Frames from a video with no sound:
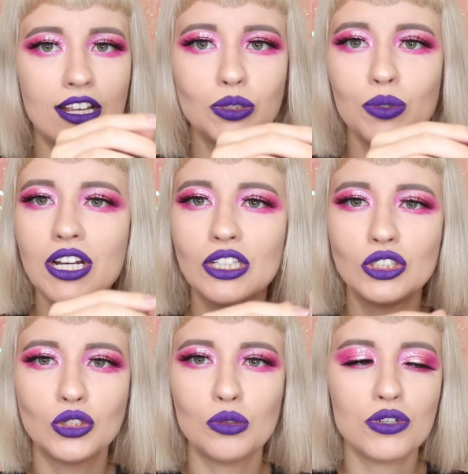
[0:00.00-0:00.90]
This one,
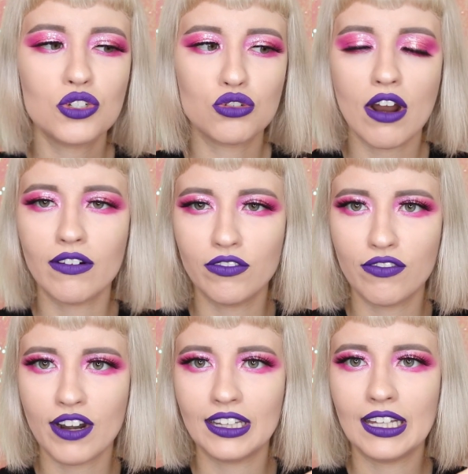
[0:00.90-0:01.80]
super travel
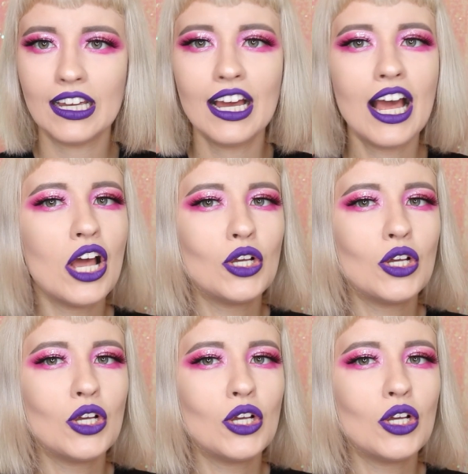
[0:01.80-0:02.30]
friendly,